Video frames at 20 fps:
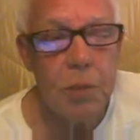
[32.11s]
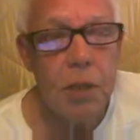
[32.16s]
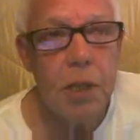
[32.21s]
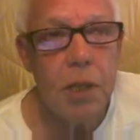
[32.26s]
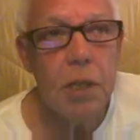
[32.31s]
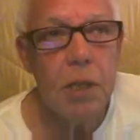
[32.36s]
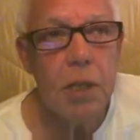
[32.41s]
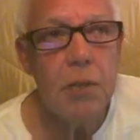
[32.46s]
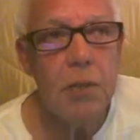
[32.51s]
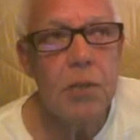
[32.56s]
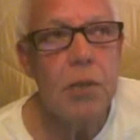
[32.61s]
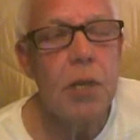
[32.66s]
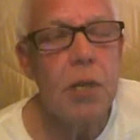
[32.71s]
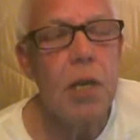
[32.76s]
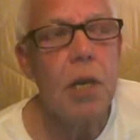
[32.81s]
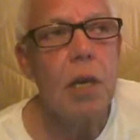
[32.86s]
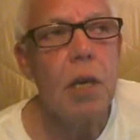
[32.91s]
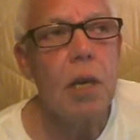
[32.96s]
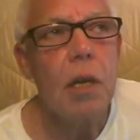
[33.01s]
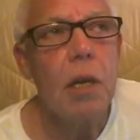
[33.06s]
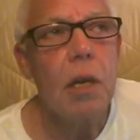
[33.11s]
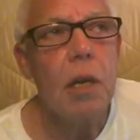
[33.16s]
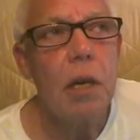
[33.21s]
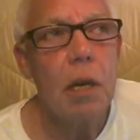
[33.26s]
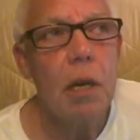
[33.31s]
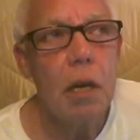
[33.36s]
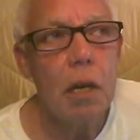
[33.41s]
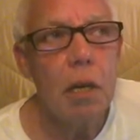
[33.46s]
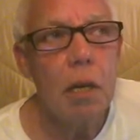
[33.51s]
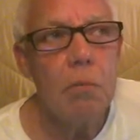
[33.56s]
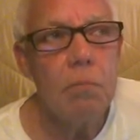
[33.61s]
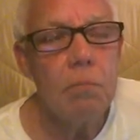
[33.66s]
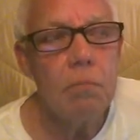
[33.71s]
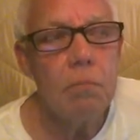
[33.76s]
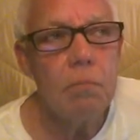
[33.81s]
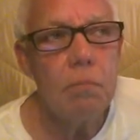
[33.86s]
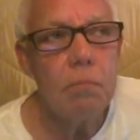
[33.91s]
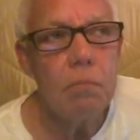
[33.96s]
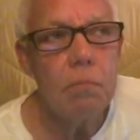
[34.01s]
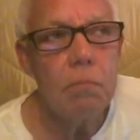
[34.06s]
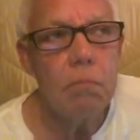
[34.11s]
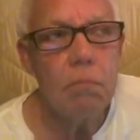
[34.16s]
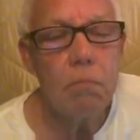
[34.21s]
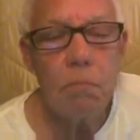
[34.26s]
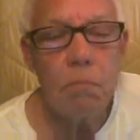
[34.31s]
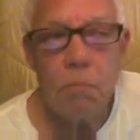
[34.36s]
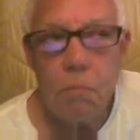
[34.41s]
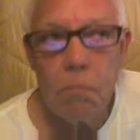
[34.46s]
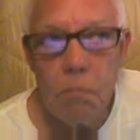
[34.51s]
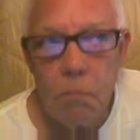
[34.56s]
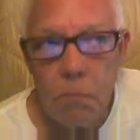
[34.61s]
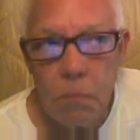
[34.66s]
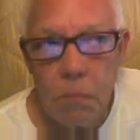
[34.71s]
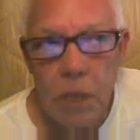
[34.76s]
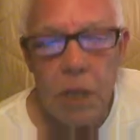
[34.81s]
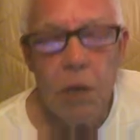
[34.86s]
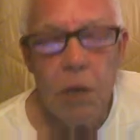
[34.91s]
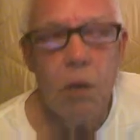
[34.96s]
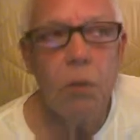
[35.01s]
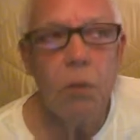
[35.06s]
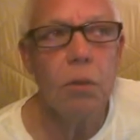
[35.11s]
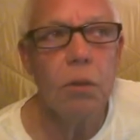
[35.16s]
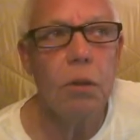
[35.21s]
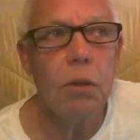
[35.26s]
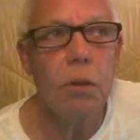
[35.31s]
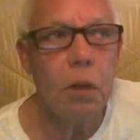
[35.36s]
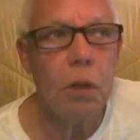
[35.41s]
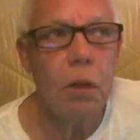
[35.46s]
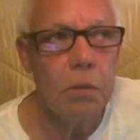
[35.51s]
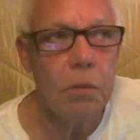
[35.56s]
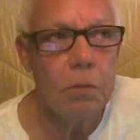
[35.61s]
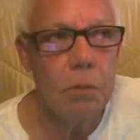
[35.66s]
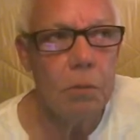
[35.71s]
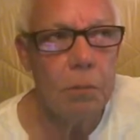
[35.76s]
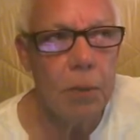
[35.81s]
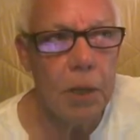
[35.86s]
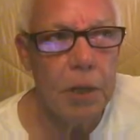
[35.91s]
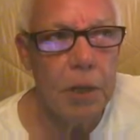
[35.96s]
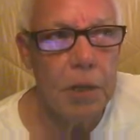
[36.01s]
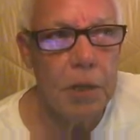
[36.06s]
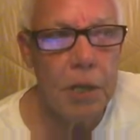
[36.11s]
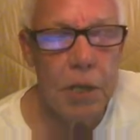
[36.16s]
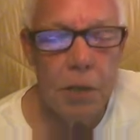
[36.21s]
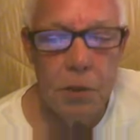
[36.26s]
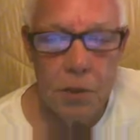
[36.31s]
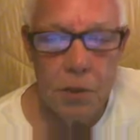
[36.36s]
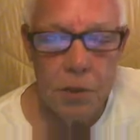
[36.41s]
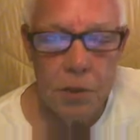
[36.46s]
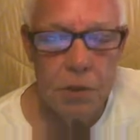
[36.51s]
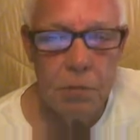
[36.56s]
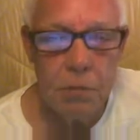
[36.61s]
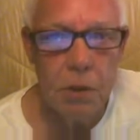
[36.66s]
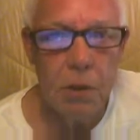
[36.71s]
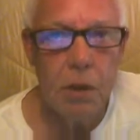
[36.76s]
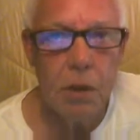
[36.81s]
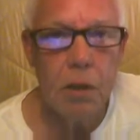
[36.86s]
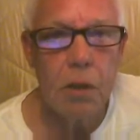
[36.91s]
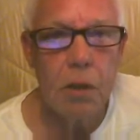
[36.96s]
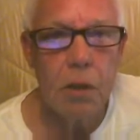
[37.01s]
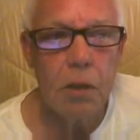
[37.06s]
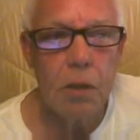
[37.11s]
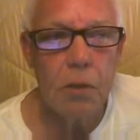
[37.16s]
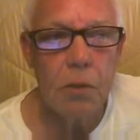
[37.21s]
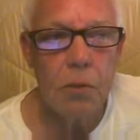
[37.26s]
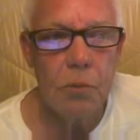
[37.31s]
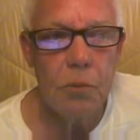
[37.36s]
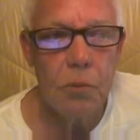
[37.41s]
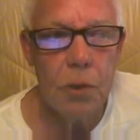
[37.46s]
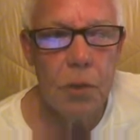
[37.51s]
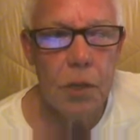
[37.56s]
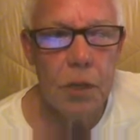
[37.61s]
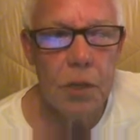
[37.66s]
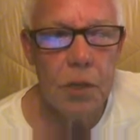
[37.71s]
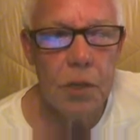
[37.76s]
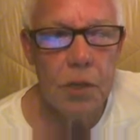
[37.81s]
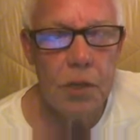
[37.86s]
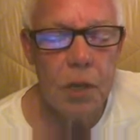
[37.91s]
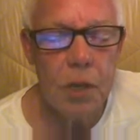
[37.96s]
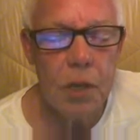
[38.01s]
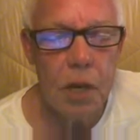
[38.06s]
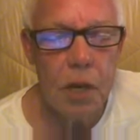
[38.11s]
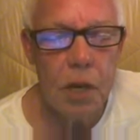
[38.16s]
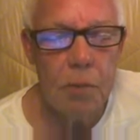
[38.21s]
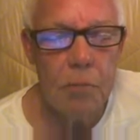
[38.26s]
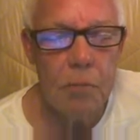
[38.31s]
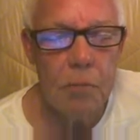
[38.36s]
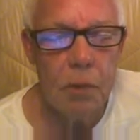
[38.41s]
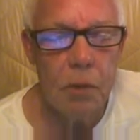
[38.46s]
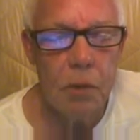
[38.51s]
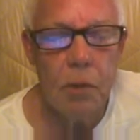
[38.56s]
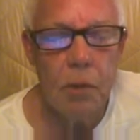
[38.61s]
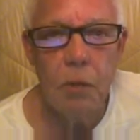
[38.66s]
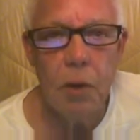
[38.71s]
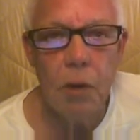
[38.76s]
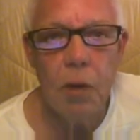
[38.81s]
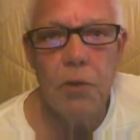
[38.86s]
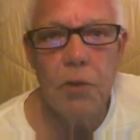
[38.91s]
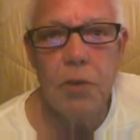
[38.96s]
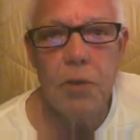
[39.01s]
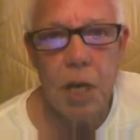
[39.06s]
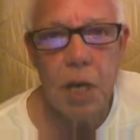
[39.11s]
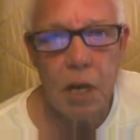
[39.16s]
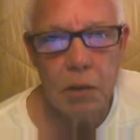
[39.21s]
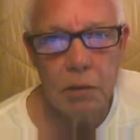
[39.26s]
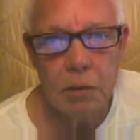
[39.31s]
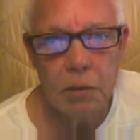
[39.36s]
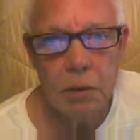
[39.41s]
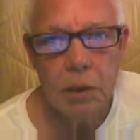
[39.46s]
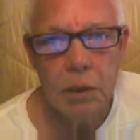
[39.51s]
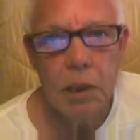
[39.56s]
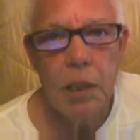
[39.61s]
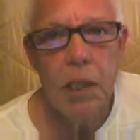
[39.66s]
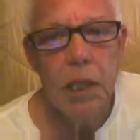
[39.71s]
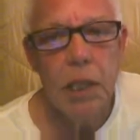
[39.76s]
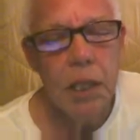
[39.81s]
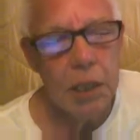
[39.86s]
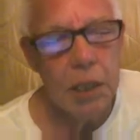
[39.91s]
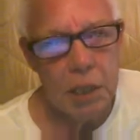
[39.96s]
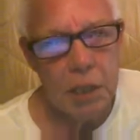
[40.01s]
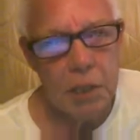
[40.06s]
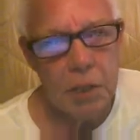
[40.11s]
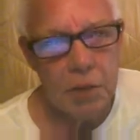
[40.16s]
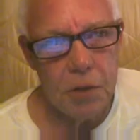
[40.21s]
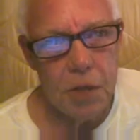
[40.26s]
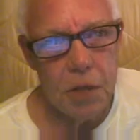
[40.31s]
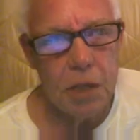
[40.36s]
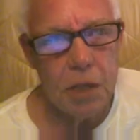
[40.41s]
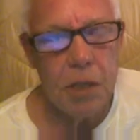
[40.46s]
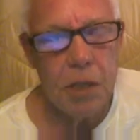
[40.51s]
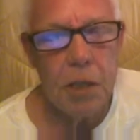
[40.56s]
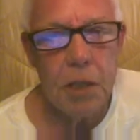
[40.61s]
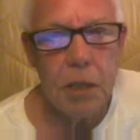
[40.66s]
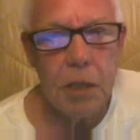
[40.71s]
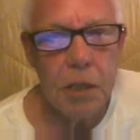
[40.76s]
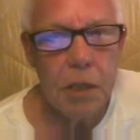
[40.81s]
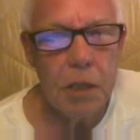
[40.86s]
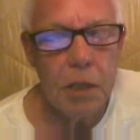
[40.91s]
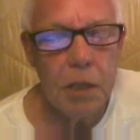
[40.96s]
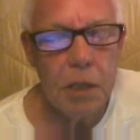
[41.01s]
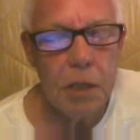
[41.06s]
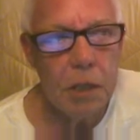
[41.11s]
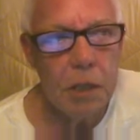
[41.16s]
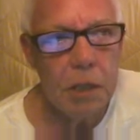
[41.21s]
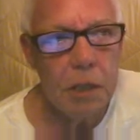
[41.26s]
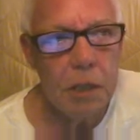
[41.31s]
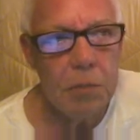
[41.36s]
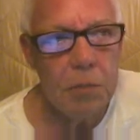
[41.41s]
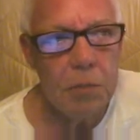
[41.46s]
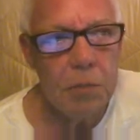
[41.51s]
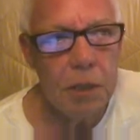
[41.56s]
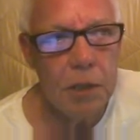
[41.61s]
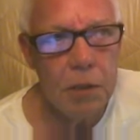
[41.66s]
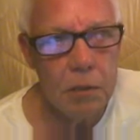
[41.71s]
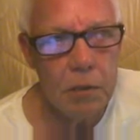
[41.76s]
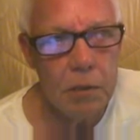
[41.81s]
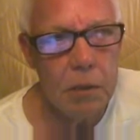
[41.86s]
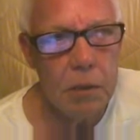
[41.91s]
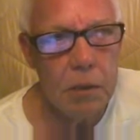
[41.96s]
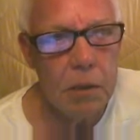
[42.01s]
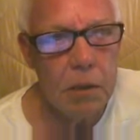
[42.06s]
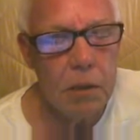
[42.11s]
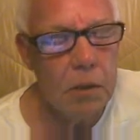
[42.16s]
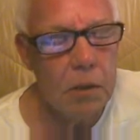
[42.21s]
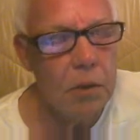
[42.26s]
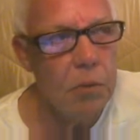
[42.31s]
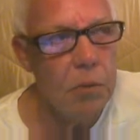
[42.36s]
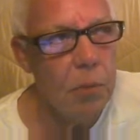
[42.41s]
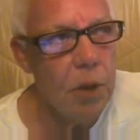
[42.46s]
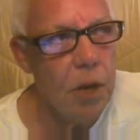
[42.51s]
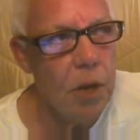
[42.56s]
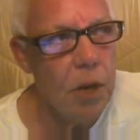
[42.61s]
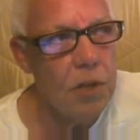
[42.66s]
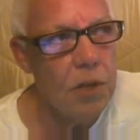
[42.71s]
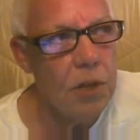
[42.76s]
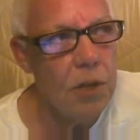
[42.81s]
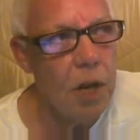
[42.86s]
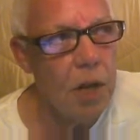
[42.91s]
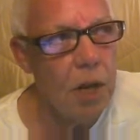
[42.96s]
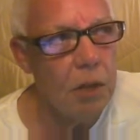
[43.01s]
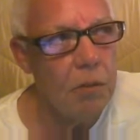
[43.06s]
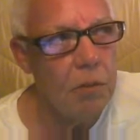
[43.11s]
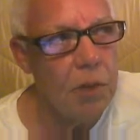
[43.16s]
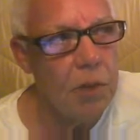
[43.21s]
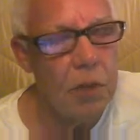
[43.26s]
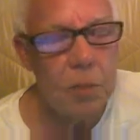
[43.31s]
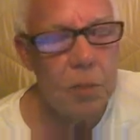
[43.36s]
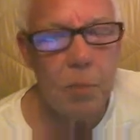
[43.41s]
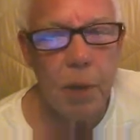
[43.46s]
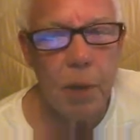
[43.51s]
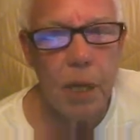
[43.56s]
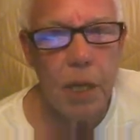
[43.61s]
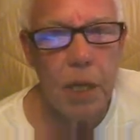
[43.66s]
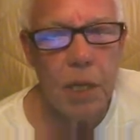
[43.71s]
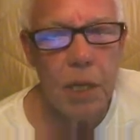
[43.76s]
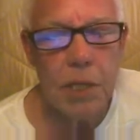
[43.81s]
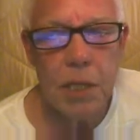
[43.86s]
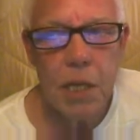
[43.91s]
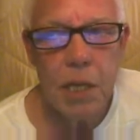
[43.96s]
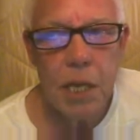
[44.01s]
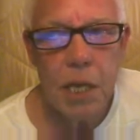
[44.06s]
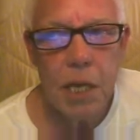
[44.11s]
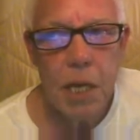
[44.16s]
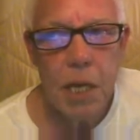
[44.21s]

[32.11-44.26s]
because um, the owner of the place I used to work was going around town. He'd get drunk and he'd be, in the bars talking with his buddies,